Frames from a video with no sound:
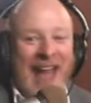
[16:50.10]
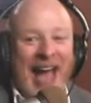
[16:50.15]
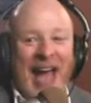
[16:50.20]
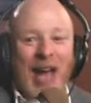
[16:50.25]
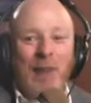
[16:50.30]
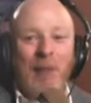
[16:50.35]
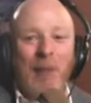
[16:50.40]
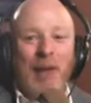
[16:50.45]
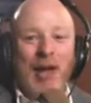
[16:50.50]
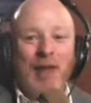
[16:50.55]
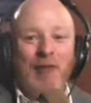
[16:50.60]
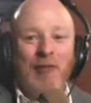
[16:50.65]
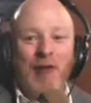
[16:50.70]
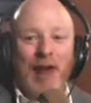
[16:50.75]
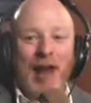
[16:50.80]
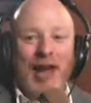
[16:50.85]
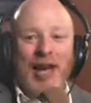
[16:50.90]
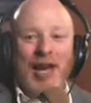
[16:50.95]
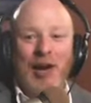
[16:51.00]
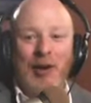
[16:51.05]
would that have been
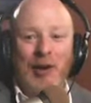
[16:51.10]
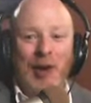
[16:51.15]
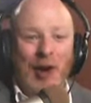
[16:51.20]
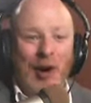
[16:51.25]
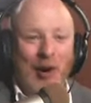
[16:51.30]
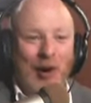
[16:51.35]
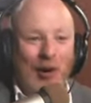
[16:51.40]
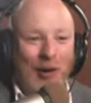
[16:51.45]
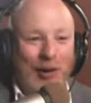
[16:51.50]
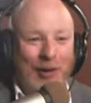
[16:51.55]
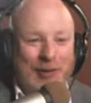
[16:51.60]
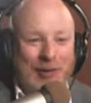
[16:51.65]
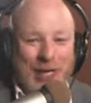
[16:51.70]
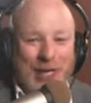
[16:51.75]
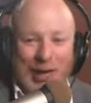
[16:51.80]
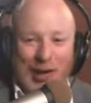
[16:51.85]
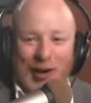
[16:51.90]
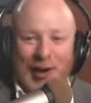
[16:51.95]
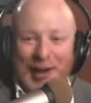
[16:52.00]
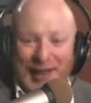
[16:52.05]
radio gold if
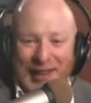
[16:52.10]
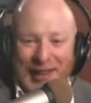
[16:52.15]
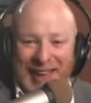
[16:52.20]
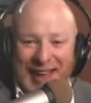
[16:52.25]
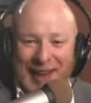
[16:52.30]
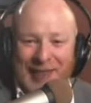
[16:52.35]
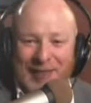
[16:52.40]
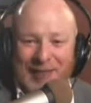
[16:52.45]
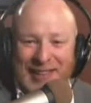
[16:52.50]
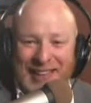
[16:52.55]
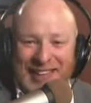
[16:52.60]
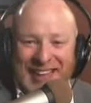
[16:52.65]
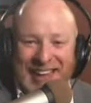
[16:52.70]
she couldn't have left?